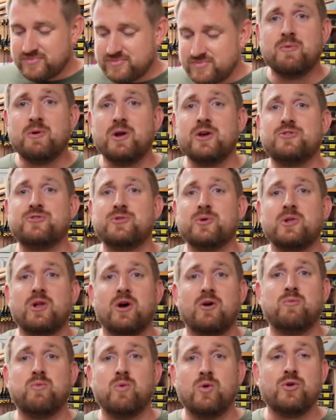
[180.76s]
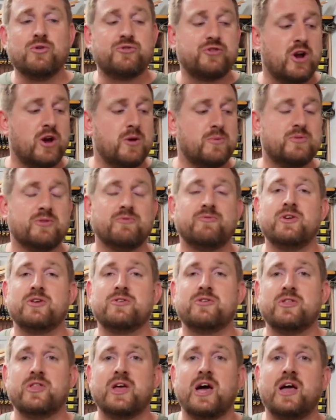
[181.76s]
When I used to do a lot of wardrobes and
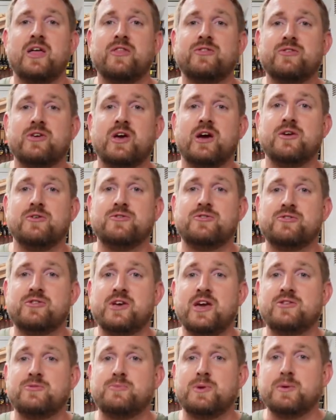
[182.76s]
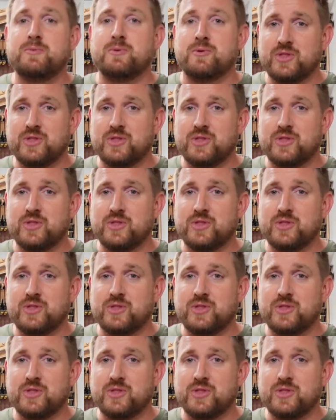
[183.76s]
things like that, I used to say to people,